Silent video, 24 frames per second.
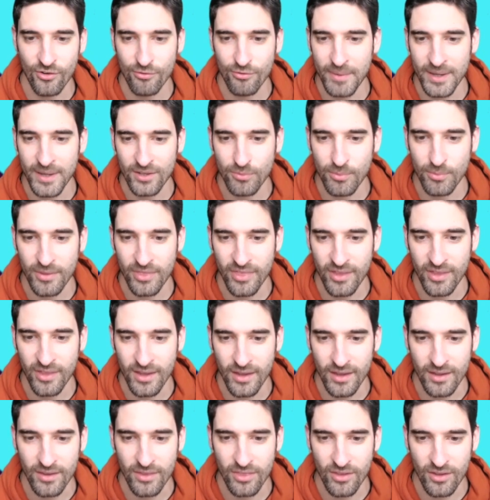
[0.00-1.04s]
of makes me
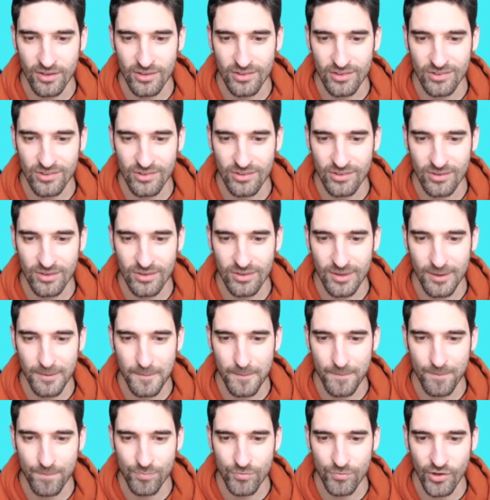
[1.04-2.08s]
think that
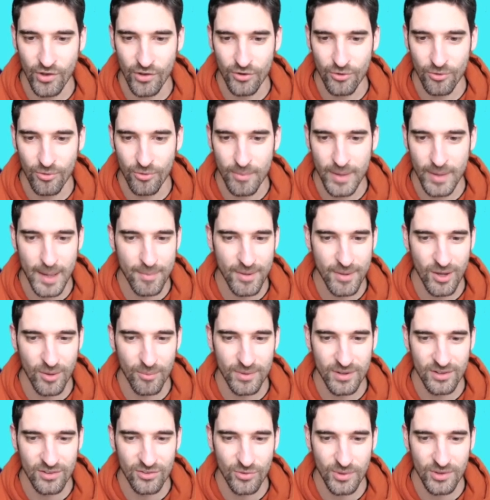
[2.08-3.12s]
Tottenham may be coming
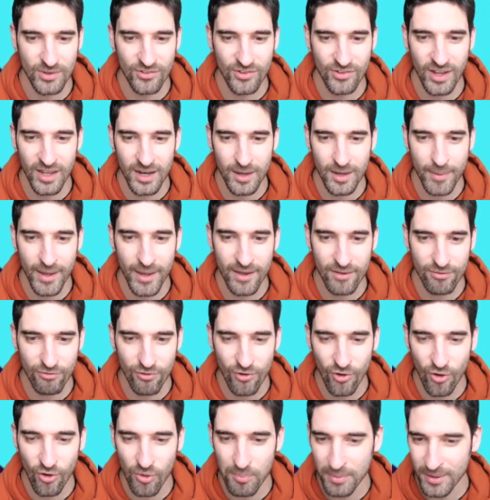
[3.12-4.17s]
into it slightly better
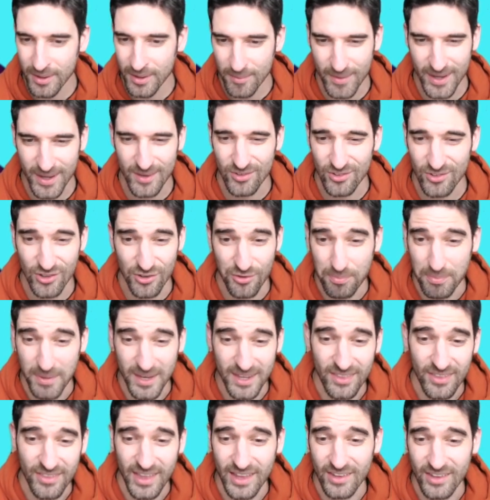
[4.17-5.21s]
form, but it may just be
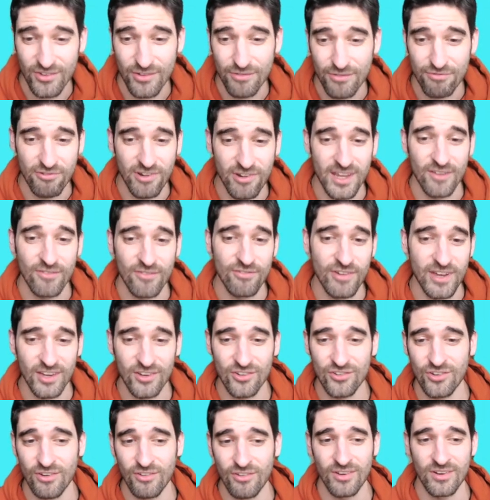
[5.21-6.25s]
that that's a freak
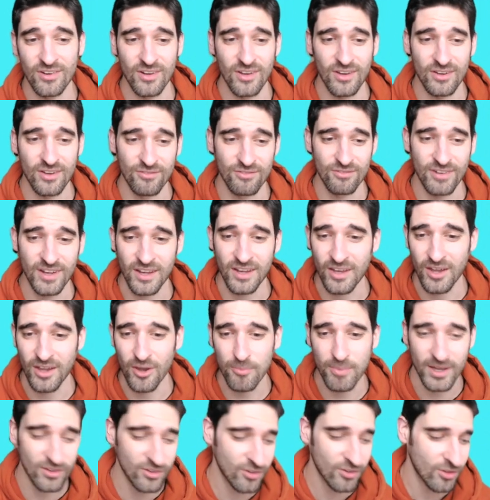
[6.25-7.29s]
fixture and Villa go
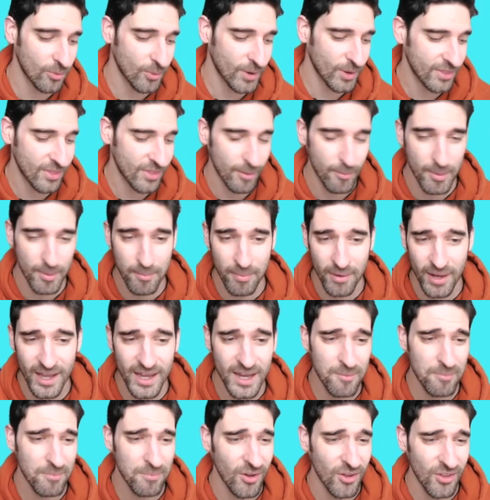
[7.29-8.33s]
back to the way they've been
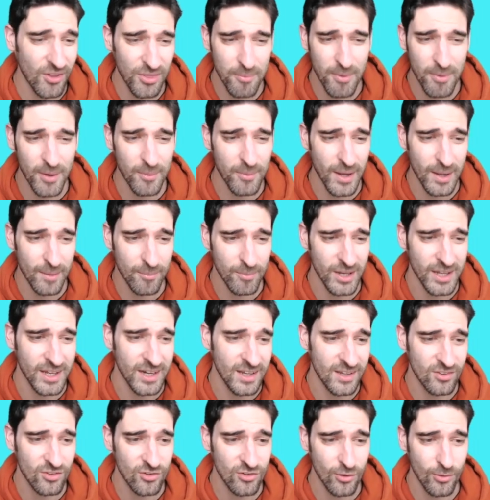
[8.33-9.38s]
playing. But at the moment, I'm
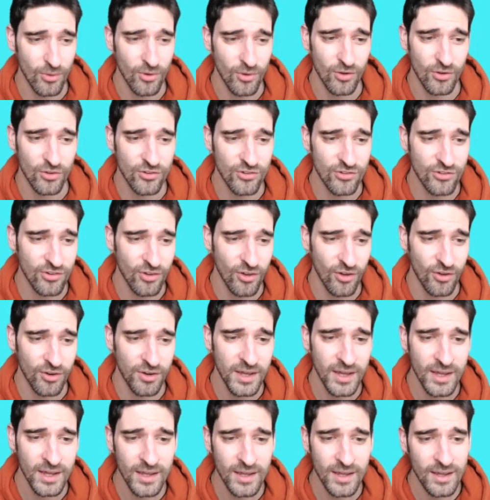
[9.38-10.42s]
leaning towards Son.
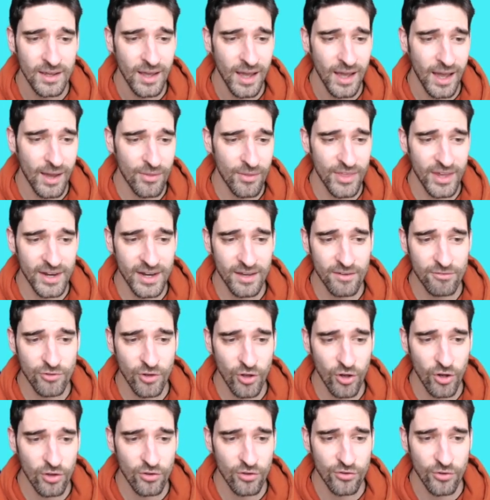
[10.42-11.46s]
And then I've
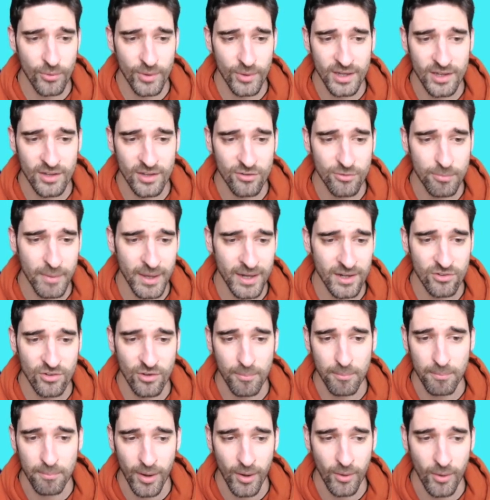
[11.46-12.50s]
Douglas Luiz,
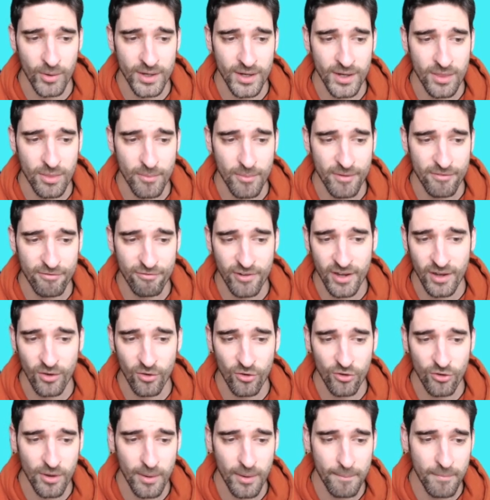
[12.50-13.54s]
Madison, Bowen in the
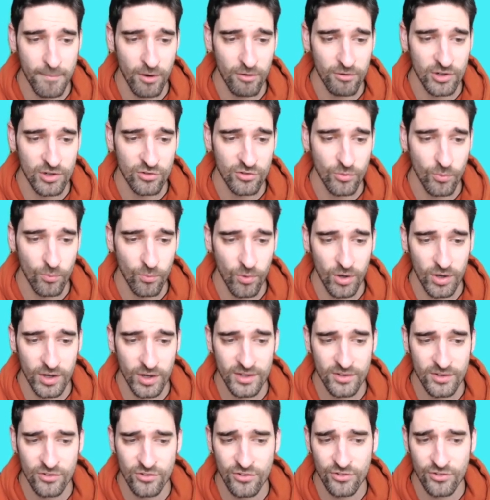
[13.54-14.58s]
midfield, Morris,
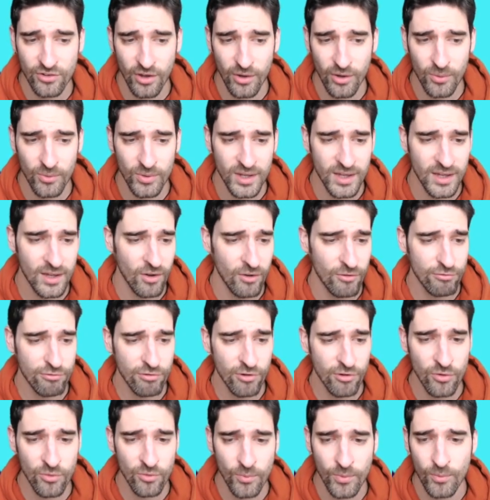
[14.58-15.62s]
Watkins, Tony up
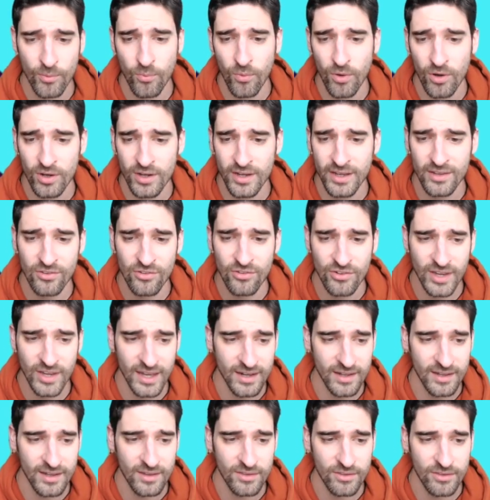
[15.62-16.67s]
front, with Watkins
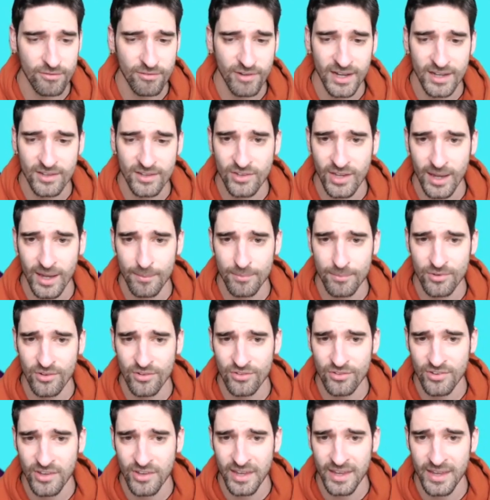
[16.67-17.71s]
getting the vice
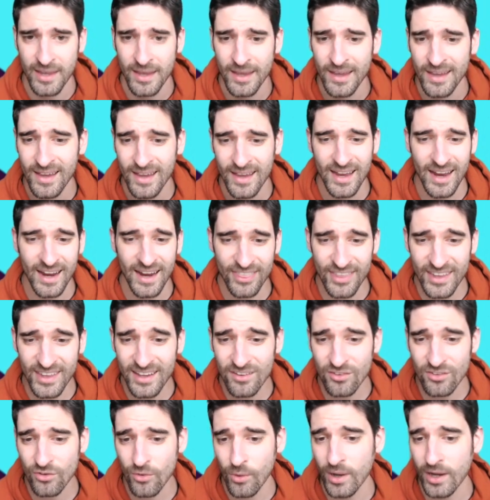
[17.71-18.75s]
captaincy. I think
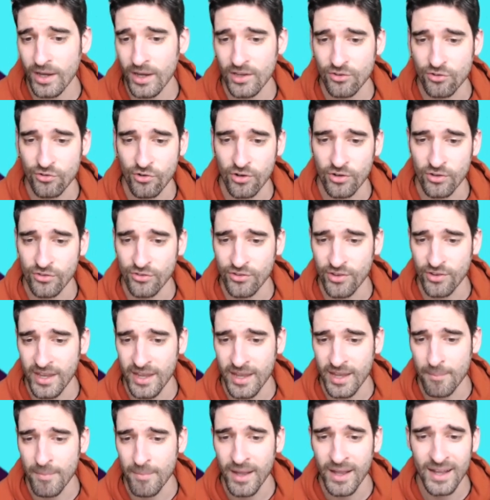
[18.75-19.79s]
it's quite a strong
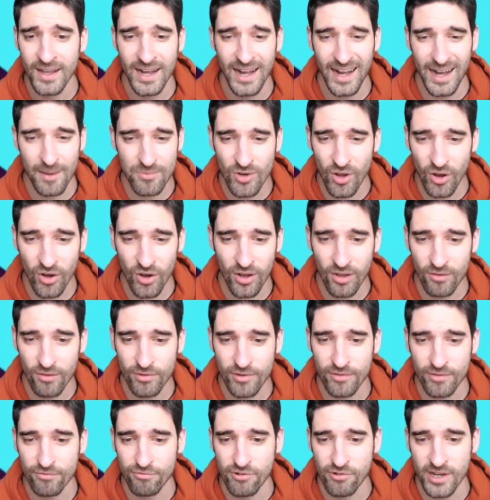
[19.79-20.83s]
team. I'm not
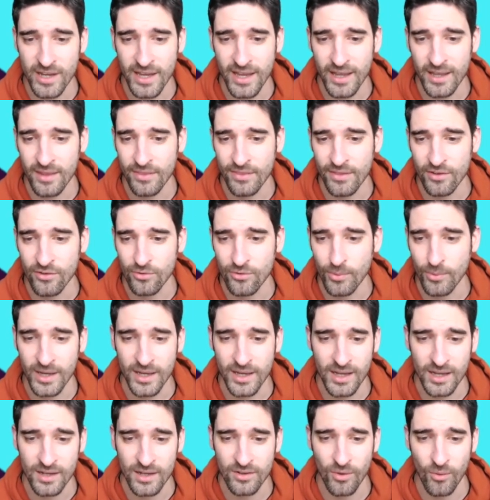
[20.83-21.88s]
loving free hitting this
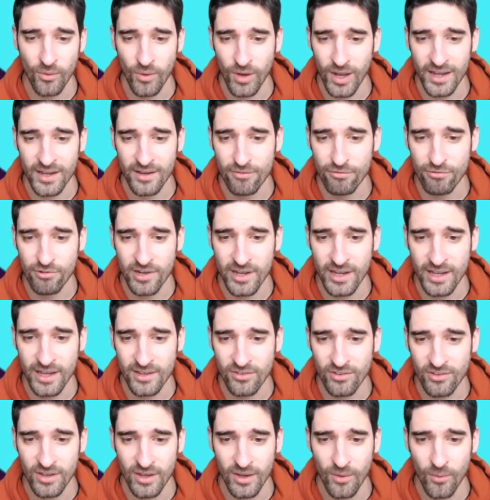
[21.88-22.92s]
week. I don't like free
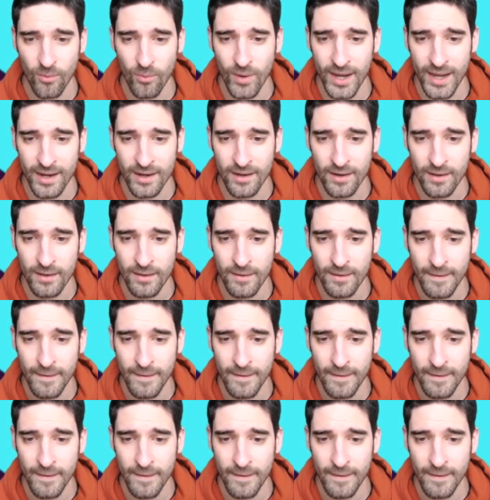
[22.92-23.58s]
hitting when